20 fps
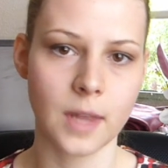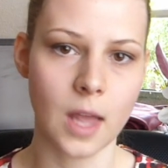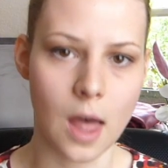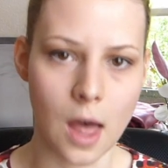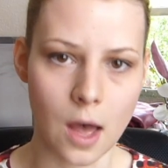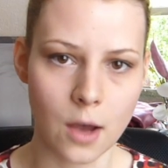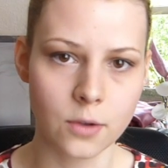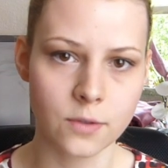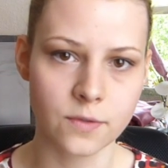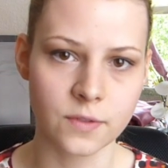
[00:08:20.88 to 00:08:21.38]

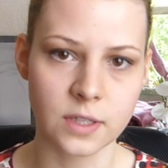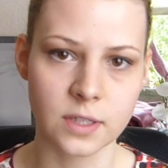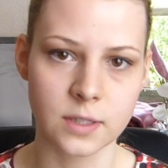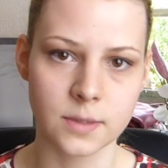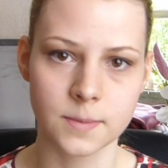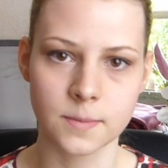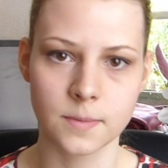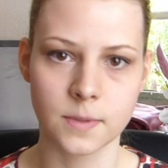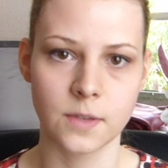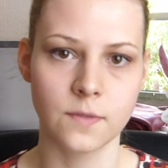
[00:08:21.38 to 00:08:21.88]
outfit,
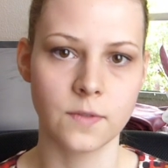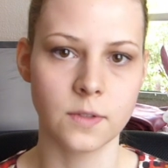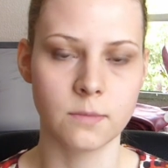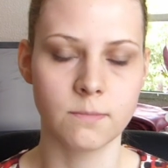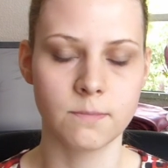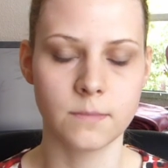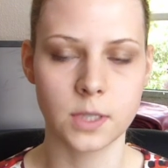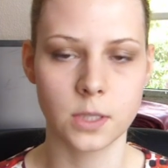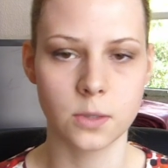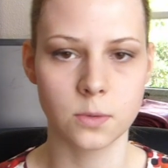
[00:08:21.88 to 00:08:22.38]
if you
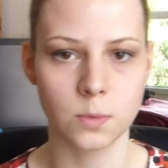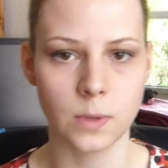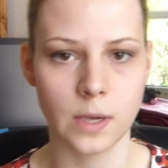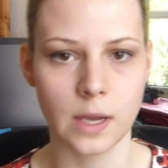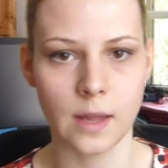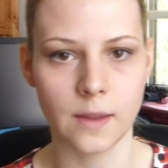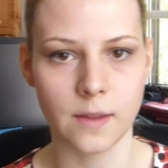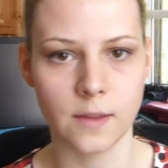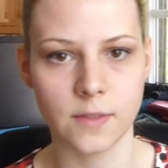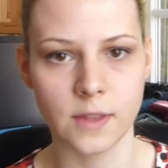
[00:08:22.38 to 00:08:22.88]
don't wear
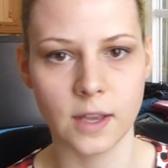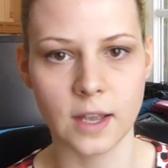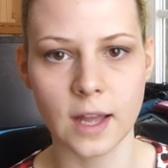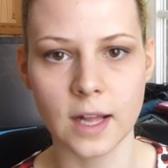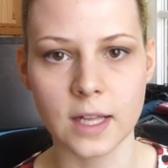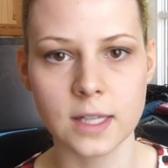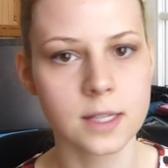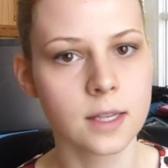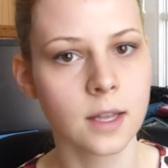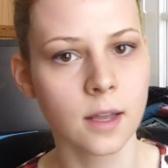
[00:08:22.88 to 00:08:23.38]
anything
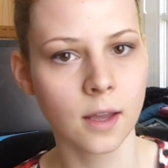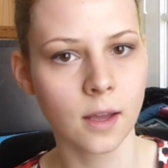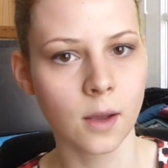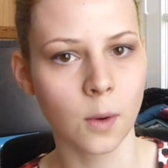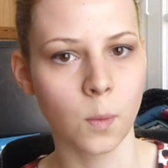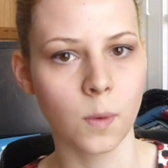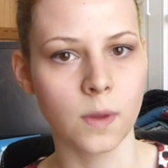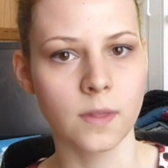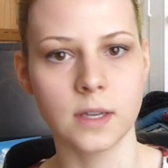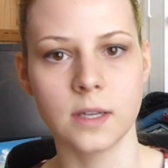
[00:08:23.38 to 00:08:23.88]
else,
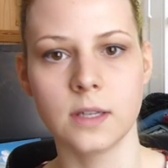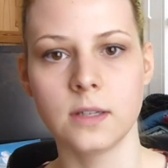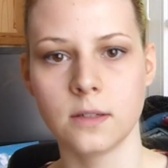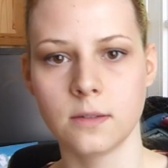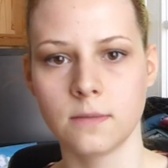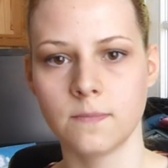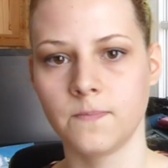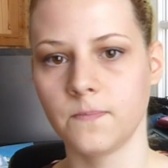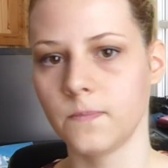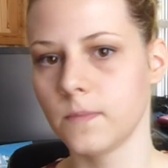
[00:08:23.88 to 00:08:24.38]

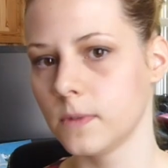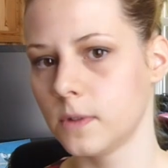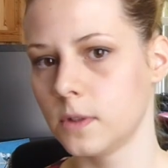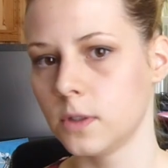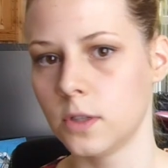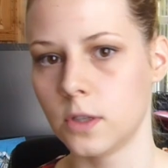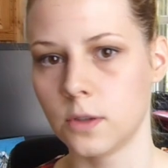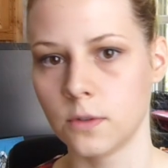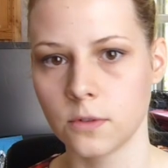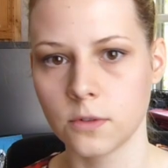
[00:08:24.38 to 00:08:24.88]
within, don't
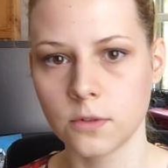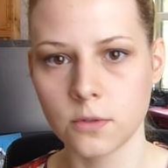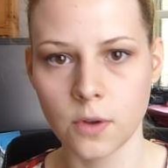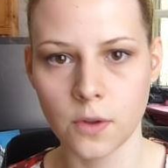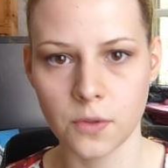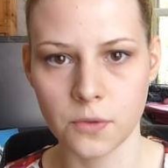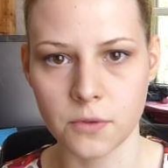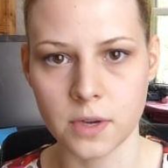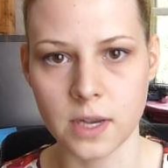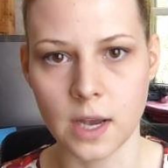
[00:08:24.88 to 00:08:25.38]
know, 2 or
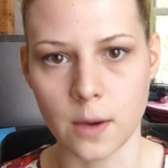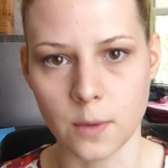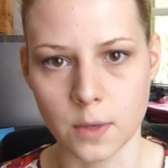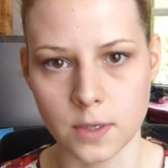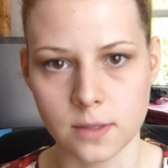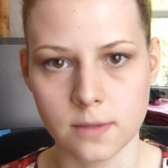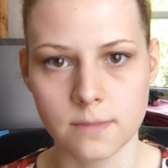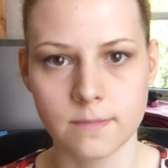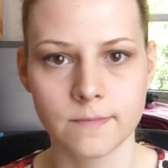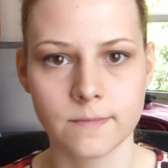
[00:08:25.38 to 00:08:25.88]
3
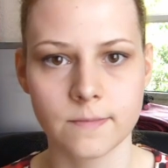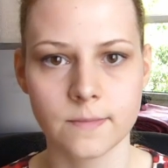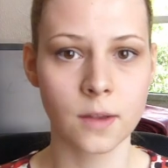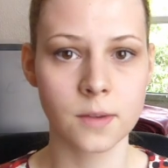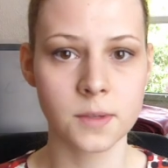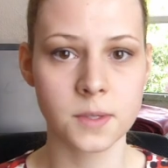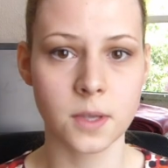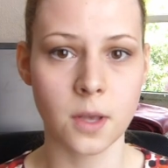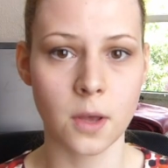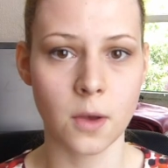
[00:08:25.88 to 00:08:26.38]
hours.
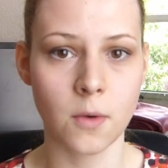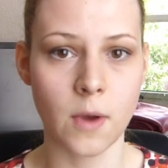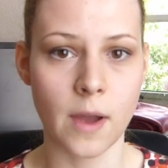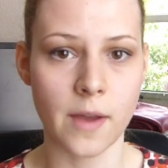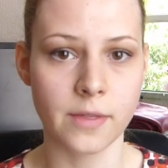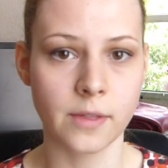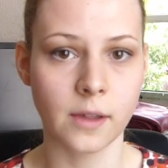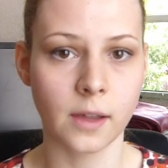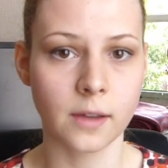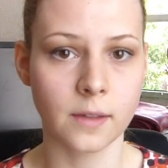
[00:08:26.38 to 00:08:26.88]
So I
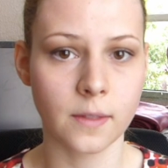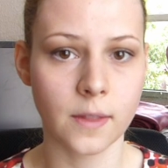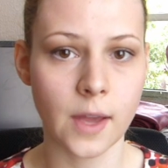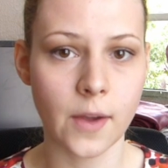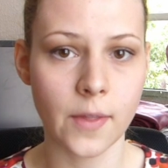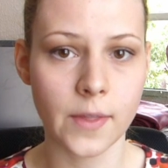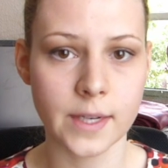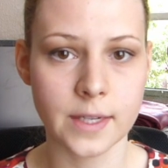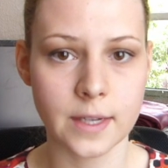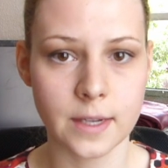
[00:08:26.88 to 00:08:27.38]
think
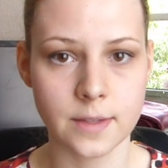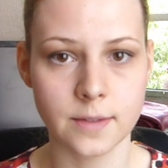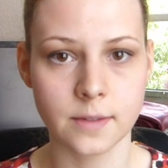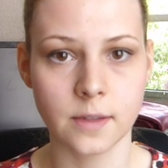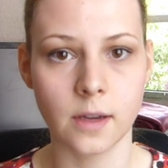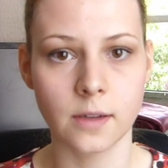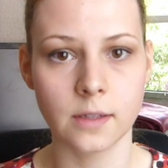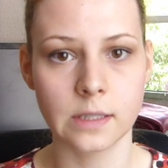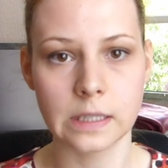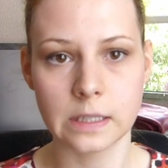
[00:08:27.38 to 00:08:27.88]
now that I
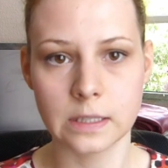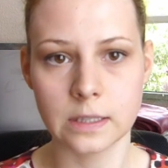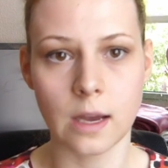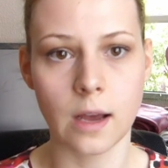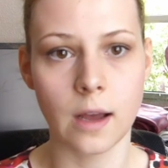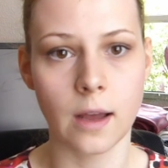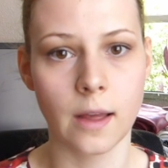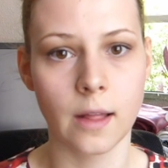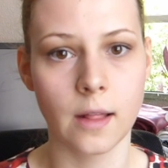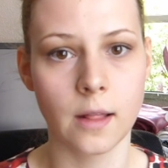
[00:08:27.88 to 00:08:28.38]
started,
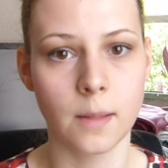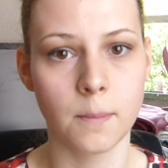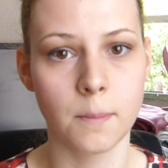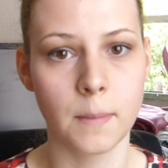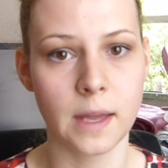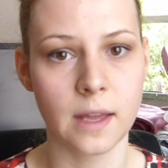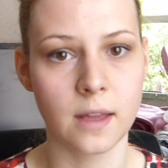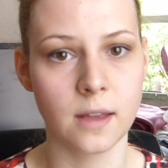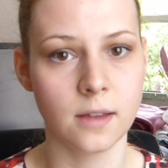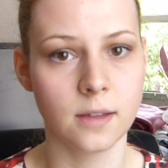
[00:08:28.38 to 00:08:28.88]
I'll
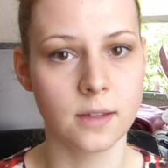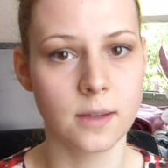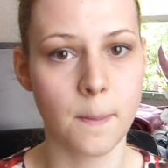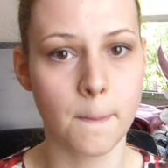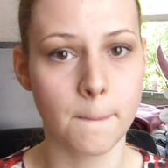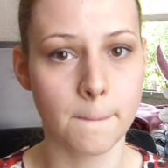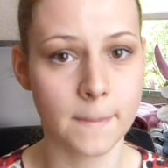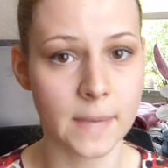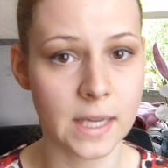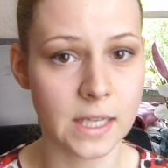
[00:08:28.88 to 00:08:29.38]
make
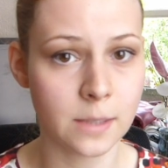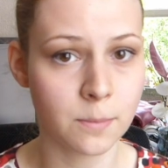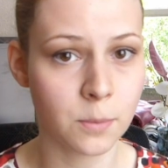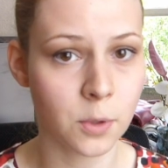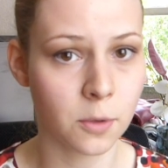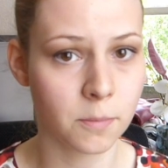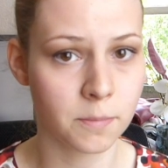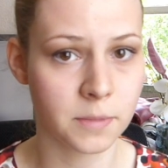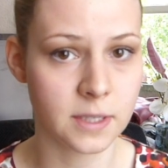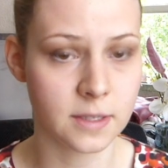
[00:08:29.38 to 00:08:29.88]
many
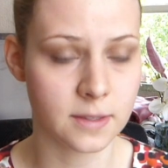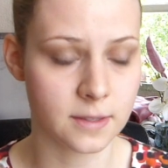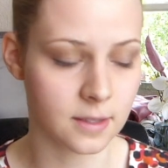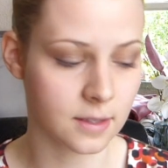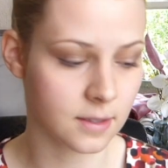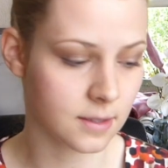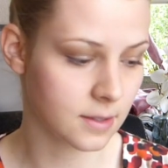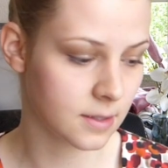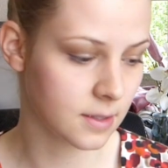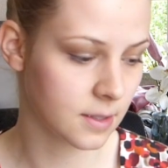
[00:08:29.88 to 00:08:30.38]
more
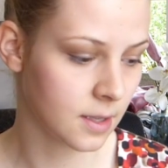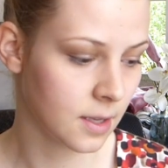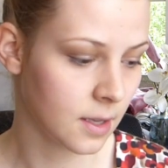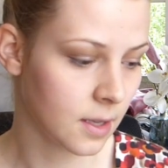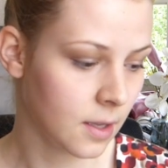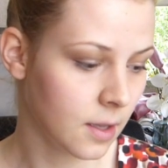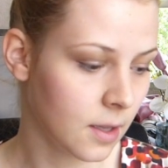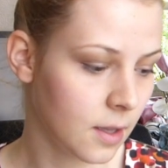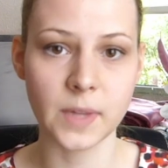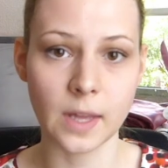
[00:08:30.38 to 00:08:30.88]
pieces.
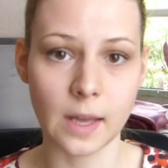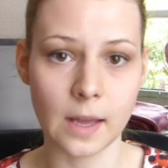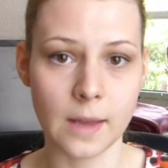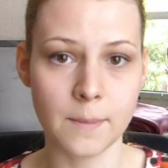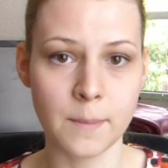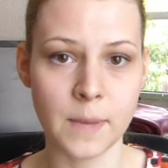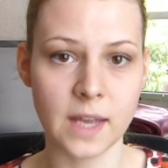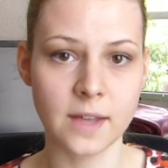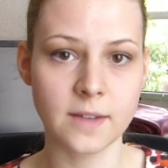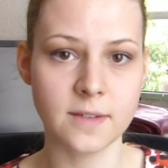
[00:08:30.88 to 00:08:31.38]
I
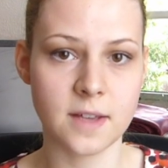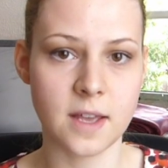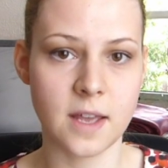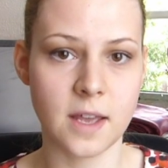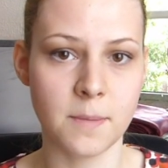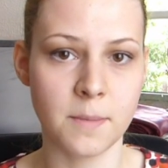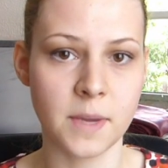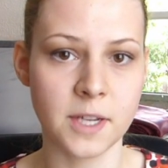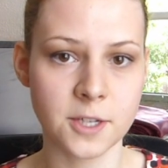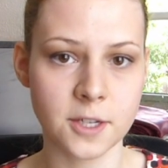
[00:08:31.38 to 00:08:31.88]
made a
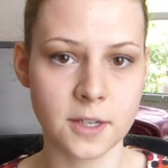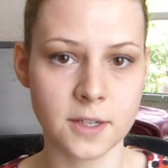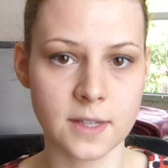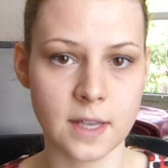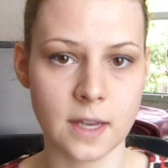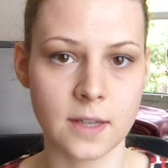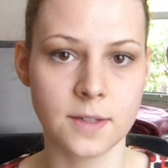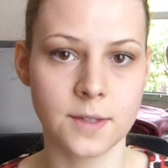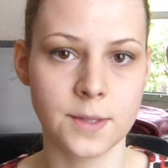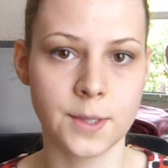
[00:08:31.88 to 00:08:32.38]
matching
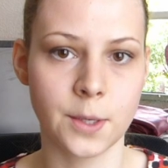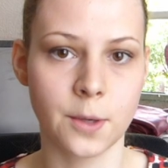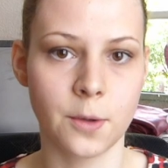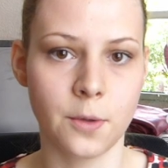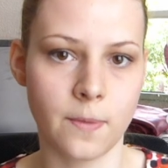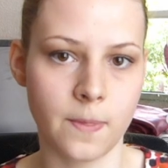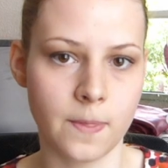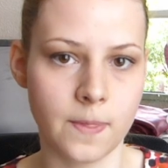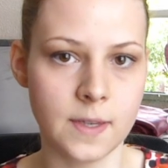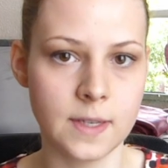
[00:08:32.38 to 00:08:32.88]
set, so
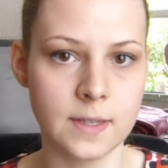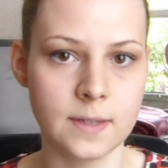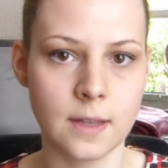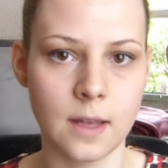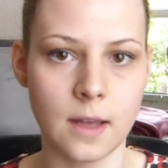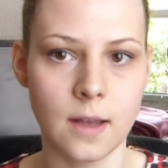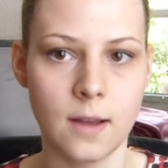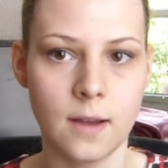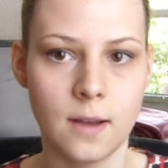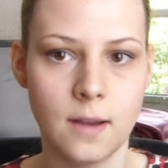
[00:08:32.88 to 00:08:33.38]
these
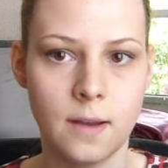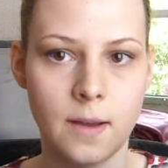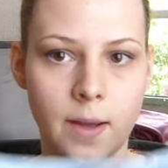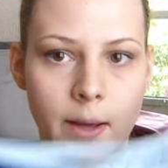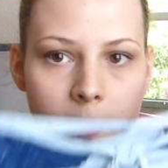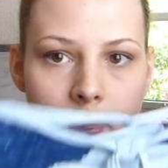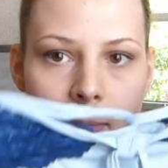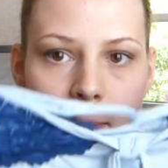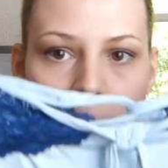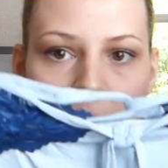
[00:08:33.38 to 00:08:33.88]

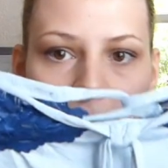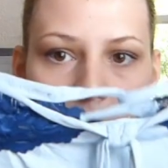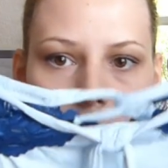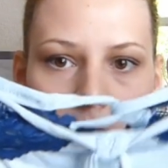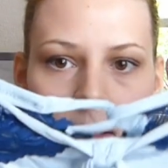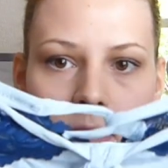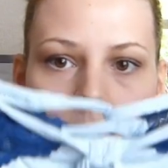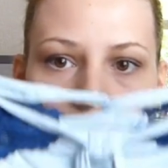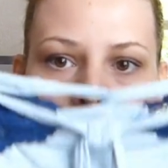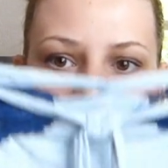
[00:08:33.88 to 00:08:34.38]
are the
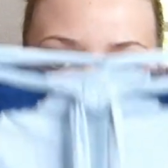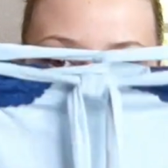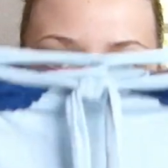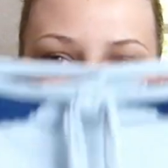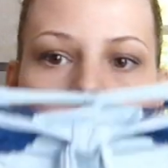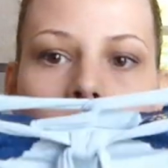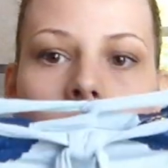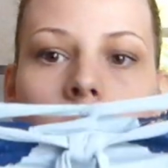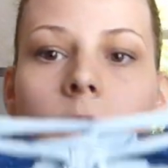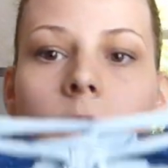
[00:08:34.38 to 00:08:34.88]
panties.